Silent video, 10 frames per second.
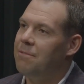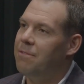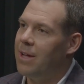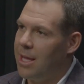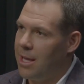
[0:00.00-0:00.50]

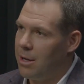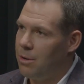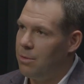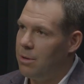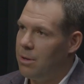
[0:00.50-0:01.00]

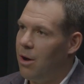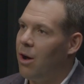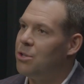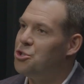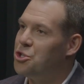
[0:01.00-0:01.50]
video
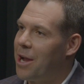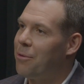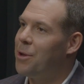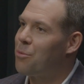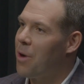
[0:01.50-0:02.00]
on
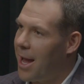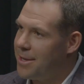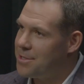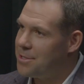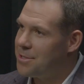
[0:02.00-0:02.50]
Jerry
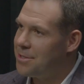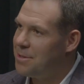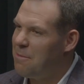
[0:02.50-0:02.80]
Rice,